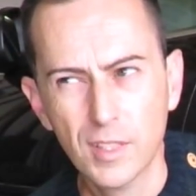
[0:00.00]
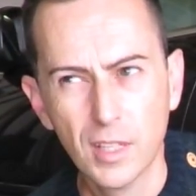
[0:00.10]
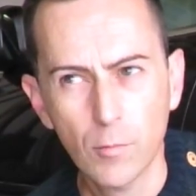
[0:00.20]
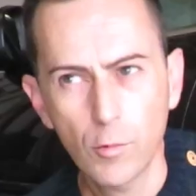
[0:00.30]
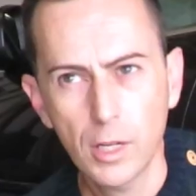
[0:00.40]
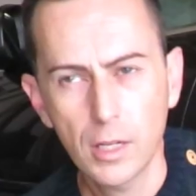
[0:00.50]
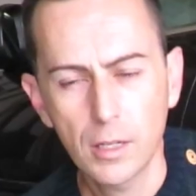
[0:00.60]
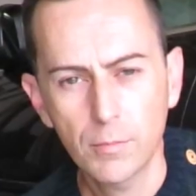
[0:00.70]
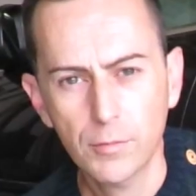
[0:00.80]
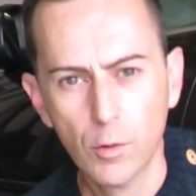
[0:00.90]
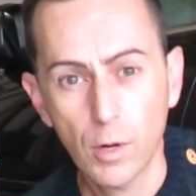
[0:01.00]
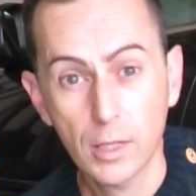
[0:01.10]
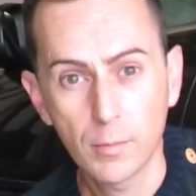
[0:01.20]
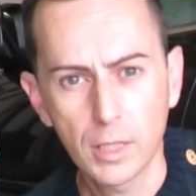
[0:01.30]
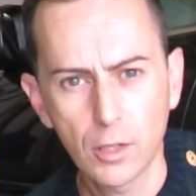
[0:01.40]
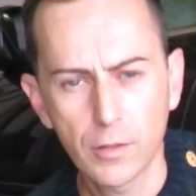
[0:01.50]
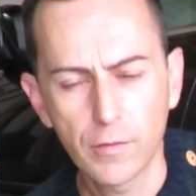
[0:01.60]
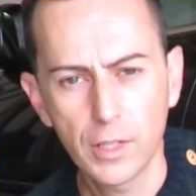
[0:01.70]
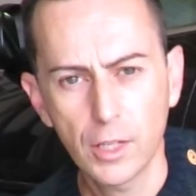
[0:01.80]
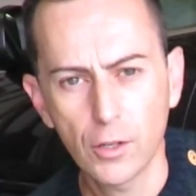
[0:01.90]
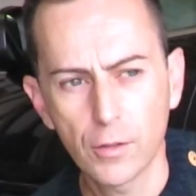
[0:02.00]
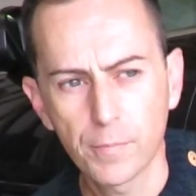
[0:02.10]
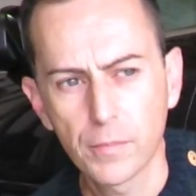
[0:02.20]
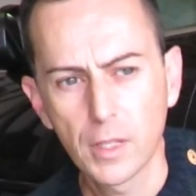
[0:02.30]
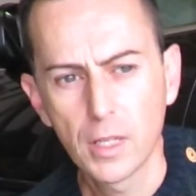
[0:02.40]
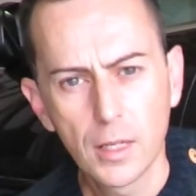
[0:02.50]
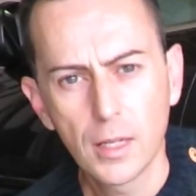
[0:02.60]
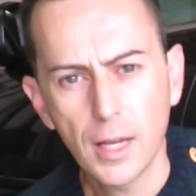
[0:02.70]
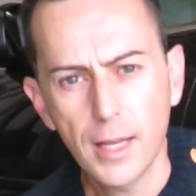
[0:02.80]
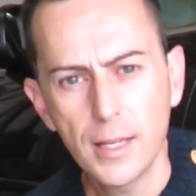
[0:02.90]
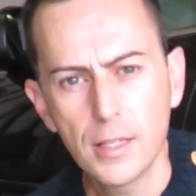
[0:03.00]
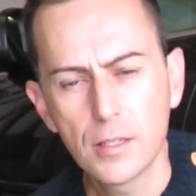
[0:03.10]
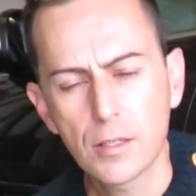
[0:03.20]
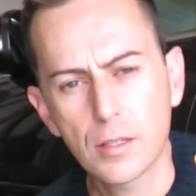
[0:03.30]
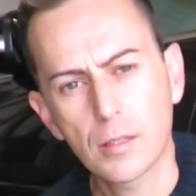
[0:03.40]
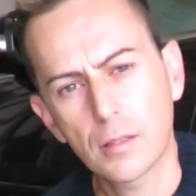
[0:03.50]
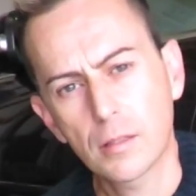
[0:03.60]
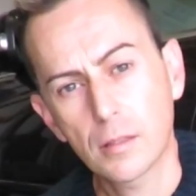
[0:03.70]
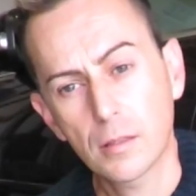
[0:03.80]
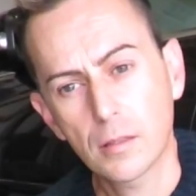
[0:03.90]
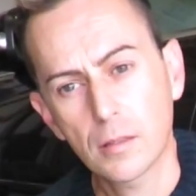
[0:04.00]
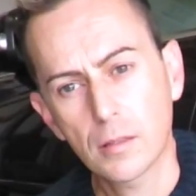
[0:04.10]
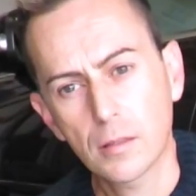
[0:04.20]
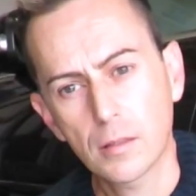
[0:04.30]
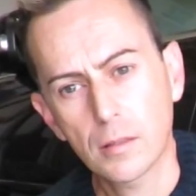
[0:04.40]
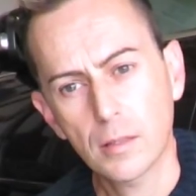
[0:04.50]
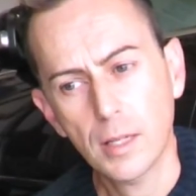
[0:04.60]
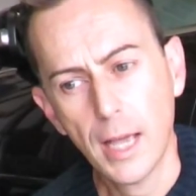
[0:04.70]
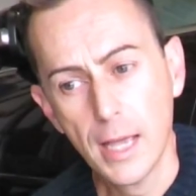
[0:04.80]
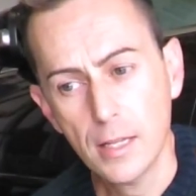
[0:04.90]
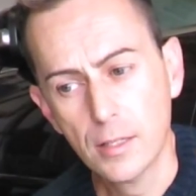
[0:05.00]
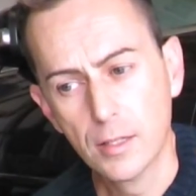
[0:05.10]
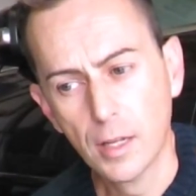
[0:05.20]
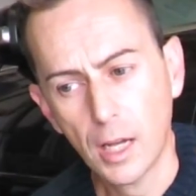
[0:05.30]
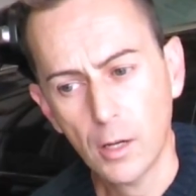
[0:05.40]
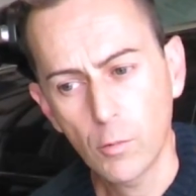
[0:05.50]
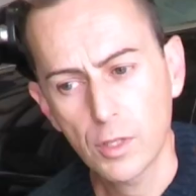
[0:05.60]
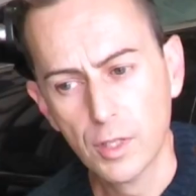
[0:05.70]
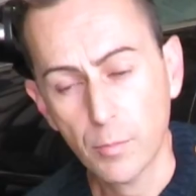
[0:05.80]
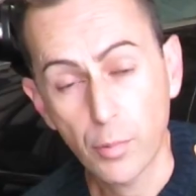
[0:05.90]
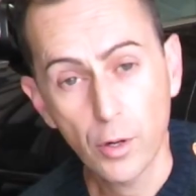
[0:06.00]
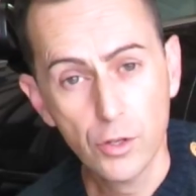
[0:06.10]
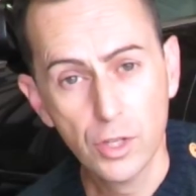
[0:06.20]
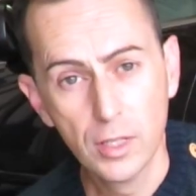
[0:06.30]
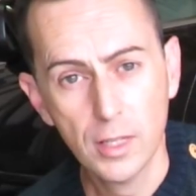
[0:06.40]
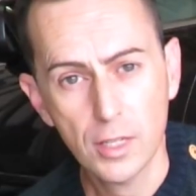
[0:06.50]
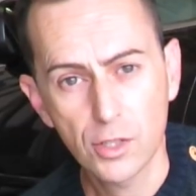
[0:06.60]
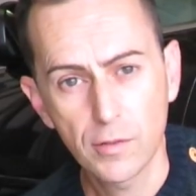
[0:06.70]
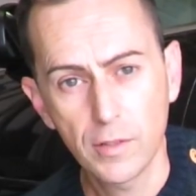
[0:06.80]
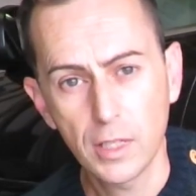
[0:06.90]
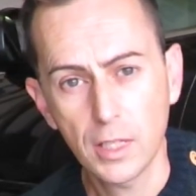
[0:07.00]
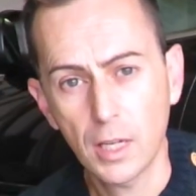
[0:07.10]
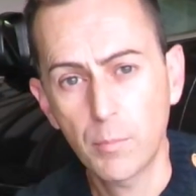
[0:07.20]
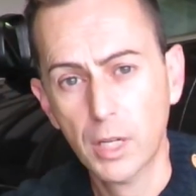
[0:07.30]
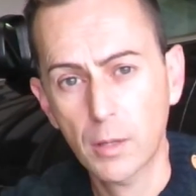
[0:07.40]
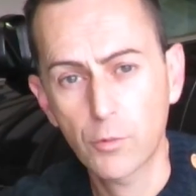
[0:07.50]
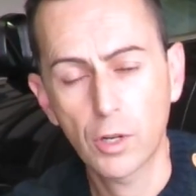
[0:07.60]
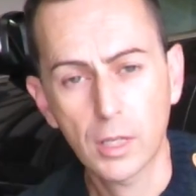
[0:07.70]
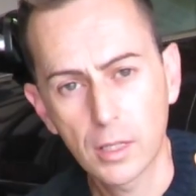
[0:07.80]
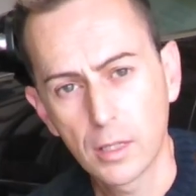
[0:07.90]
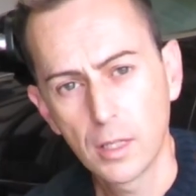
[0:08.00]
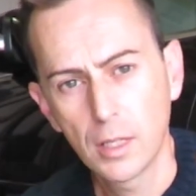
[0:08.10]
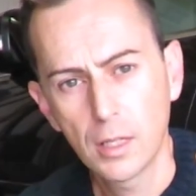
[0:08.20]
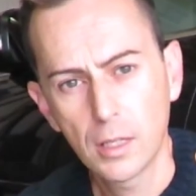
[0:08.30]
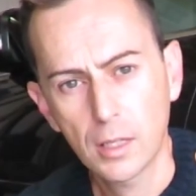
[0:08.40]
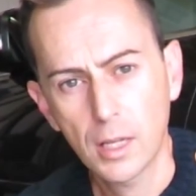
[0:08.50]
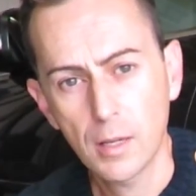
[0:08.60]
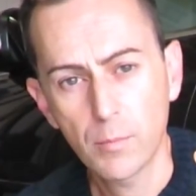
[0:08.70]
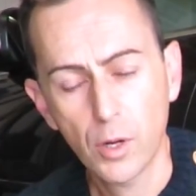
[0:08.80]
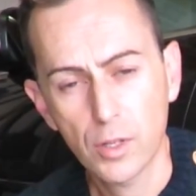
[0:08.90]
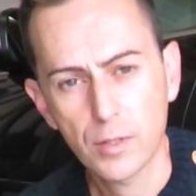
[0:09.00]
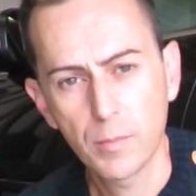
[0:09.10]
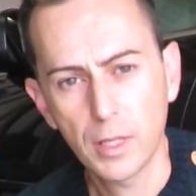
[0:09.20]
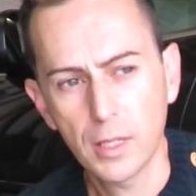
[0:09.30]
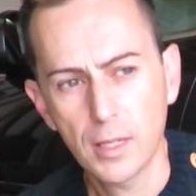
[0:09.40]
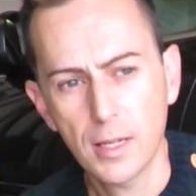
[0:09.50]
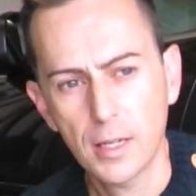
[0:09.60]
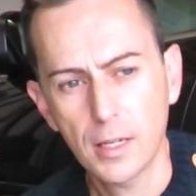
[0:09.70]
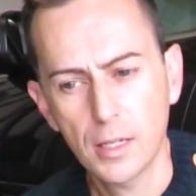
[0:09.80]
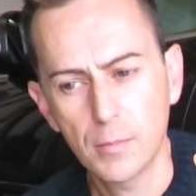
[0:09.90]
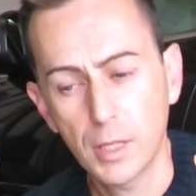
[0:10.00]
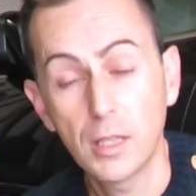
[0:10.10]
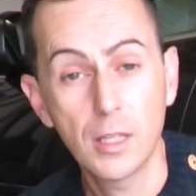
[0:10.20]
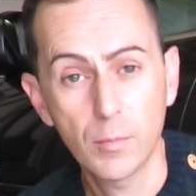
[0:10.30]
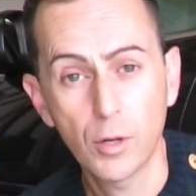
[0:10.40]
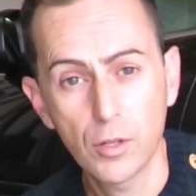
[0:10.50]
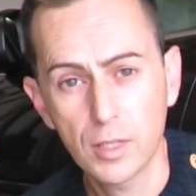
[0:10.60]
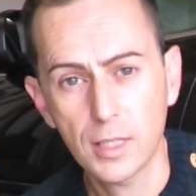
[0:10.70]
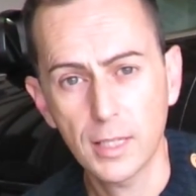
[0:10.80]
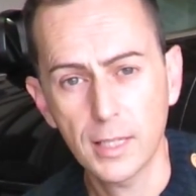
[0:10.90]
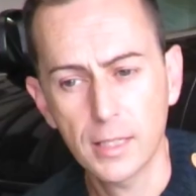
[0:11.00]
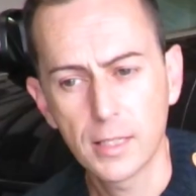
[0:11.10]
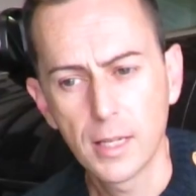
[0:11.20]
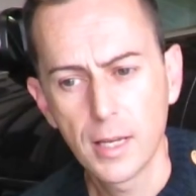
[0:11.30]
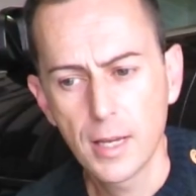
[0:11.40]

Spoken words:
somewhere around the middle of the video, and as I was approaching the SUV, a pickup truck came past me in the opposing lane.